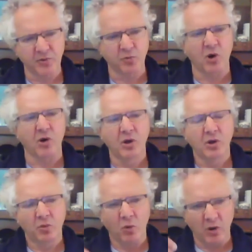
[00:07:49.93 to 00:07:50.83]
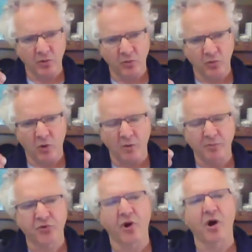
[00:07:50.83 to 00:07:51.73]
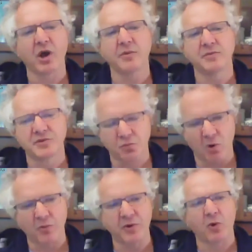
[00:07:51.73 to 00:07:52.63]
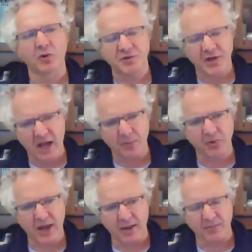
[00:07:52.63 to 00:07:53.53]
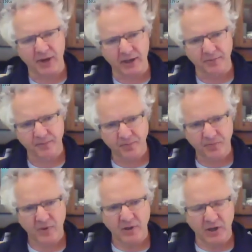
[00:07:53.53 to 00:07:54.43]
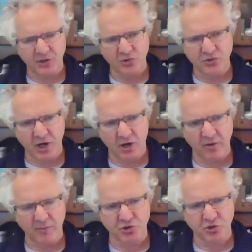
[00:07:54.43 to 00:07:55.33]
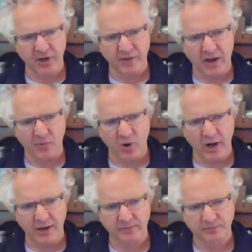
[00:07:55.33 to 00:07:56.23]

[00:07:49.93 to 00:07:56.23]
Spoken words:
What primes what we want to happening, and using our imagery in that way.